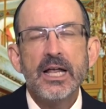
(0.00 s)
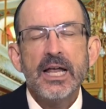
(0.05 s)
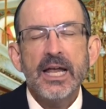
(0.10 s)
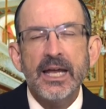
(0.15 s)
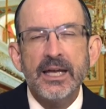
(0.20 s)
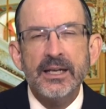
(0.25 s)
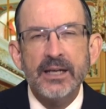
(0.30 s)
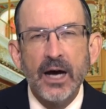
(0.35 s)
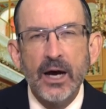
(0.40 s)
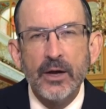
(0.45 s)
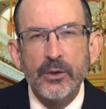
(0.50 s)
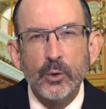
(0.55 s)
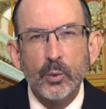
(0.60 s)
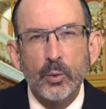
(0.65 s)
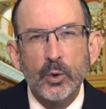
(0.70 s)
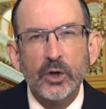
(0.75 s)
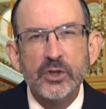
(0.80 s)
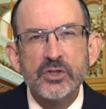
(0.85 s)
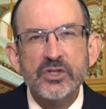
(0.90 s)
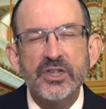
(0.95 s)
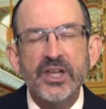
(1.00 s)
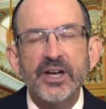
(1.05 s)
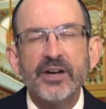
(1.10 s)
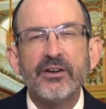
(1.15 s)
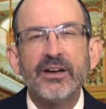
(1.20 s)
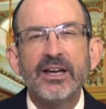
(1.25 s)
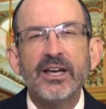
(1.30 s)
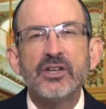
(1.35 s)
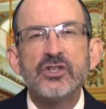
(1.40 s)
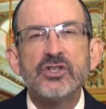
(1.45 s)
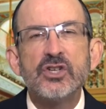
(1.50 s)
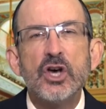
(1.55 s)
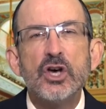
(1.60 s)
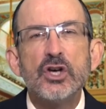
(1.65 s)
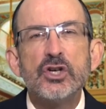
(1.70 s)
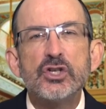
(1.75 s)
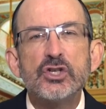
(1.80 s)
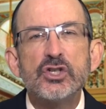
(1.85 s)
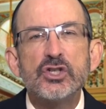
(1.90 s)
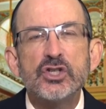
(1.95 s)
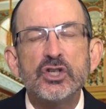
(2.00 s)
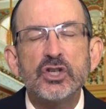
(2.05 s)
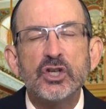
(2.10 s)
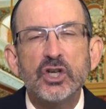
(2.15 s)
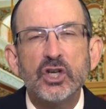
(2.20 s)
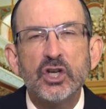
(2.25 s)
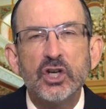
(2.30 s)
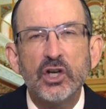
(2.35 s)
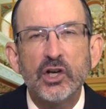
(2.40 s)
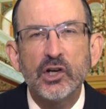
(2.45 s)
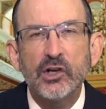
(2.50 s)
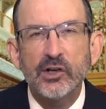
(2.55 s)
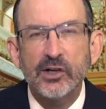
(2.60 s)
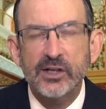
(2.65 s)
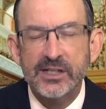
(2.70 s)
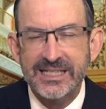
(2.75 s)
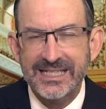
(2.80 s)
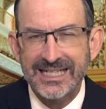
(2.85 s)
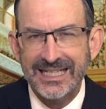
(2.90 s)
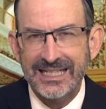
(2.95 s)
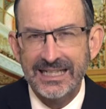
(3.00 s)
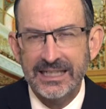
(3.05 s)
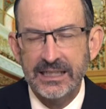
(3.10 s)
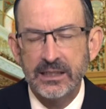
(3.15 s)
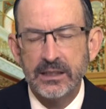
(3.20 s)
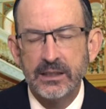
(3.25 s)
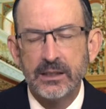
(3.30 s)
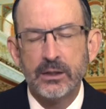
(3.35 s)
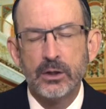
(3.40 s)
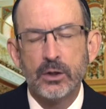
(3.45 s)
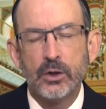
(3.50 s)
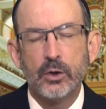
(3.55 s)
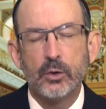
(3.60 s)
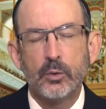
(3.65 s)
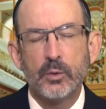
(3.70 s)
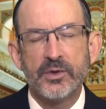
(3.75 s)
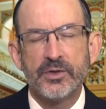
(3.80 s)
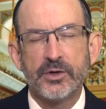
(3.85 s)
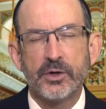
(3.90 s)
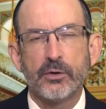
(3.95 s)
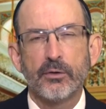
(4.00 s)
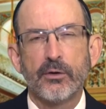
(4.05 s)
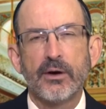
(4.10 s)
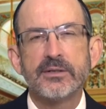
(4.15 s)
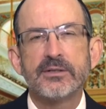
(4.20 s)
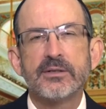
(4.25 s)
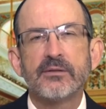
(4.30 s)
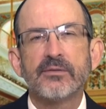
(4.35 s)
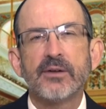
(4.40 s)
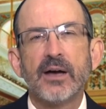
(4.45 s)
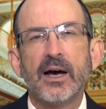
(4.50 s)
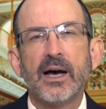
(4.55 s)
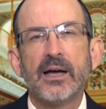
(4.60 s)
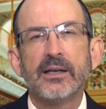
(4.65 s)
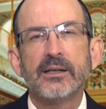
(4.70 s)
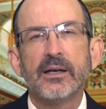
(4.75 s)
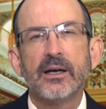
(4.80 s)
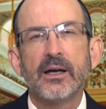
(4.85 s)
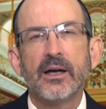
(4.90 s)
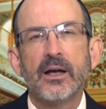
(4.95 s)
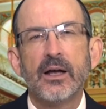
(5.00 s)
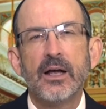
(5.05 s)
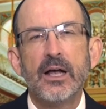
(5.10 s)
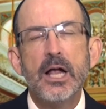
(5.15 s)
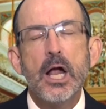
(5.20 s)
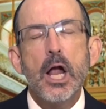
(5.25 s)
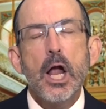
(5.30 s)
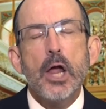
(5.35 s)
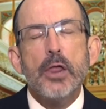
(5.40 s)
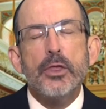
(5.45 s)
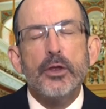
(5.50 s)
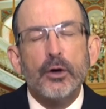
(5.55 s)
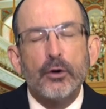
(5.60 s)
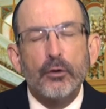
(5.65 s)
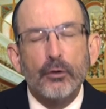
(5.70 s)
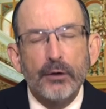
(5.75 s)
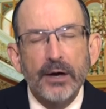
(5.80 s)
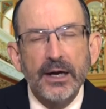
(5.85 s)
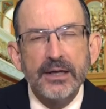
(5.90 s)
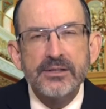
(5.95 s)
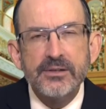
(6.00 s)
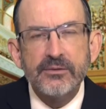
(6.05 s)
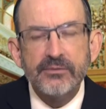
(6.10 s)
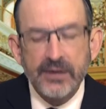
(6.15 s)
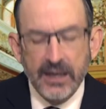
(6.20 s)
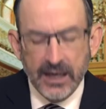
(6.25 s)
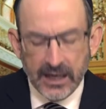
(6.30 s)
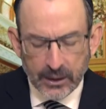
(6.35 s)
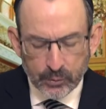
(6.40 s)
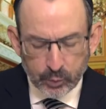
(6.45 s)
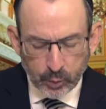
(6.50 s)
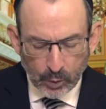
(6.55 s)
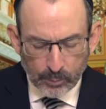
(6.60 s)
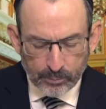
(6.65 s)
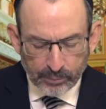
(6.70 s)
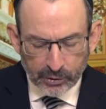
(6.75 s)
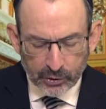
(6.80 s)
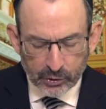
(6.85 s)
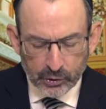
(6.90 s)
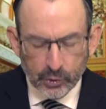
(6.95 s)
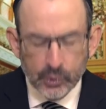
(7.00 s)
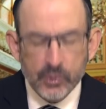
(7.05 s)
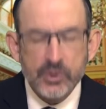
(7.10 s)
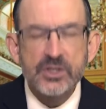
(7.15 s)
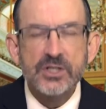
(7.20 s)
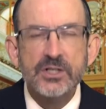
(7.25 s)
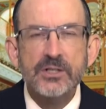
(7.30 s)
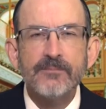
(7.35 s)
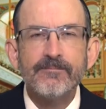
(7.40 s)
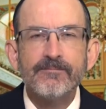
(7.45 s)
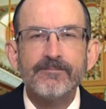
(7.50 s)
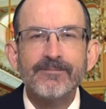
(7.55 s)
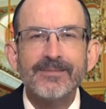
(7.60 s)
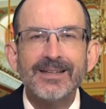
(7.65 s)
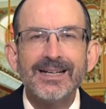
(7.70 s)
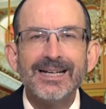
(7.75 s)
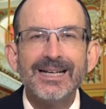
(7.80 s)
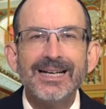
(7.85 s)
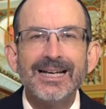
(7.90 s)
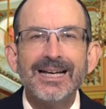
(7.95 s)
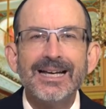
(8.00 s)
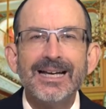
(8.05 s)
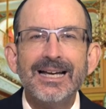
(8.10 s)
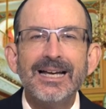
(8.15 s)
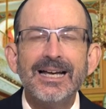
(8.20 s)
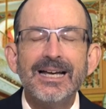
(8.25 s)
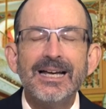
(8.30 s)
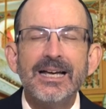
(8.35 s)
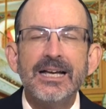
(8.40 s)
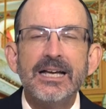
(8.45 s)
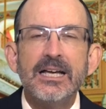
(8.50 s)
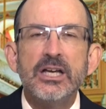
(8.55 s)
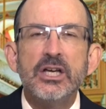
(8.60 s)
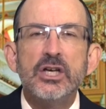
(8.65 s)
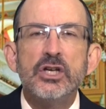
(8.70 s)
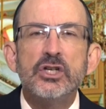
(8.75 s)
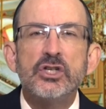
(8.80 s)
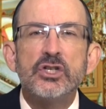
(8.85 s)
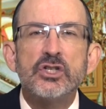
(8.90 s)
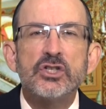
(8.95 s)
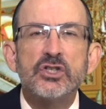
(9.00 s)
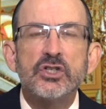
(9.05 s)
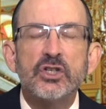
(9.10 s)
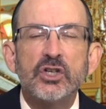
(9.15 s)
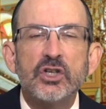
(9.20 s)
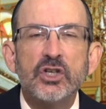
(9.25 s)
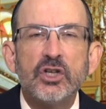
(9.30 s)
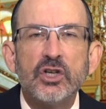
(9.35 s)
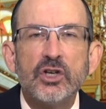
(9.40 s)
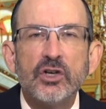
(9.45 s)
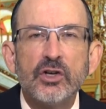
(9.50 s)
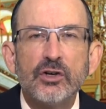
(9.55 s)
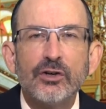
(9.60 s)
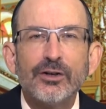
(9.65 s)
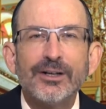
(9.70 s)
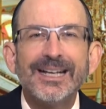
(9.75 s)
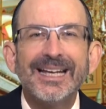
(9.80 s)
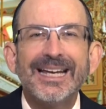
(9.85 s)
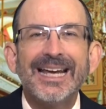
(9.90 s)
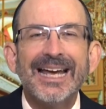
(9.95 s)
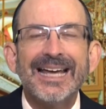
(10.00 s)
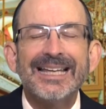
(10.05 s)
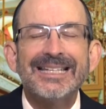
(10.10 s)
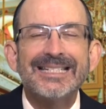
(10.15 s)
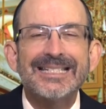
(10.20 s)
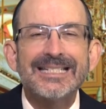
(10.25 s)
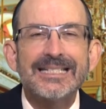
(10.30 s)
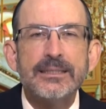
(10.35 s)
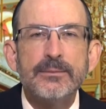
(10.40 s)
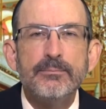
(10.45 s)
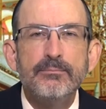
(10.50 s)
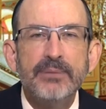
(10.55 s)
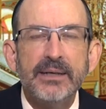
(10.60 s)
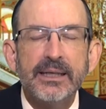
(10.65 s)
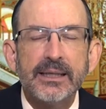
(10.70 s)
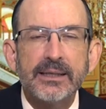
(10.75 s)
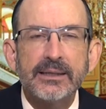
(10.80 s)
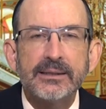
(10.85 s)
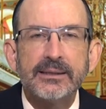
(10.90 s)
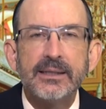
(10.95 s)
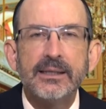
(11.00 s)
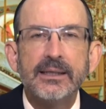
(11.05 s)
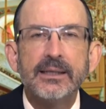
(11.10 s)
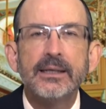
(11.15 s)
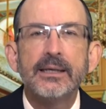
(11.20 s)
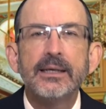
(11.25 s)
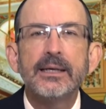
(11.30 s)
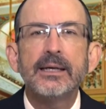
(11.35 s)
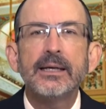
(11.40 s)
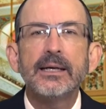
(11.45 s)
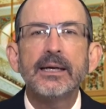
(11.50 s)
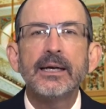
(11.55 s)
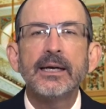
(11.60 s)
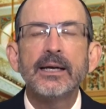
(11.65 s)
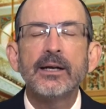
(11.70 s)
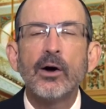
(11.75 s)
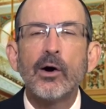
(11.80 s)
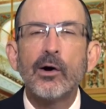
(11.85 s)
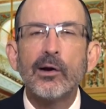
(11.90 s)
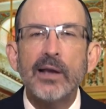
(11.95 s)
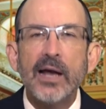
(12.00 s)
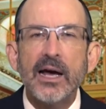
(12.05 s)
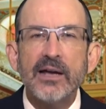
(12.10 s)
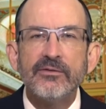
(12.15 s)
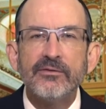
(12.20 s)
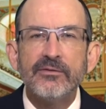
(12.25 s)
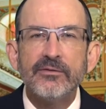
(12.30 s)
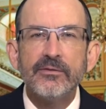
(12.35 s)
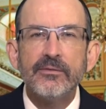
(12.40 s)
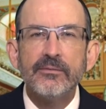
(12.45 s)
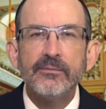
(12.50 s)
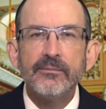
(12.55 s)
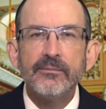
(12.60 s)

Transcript: In other words, there is security with the grace of God. The grace of God will produce security and stability in our life.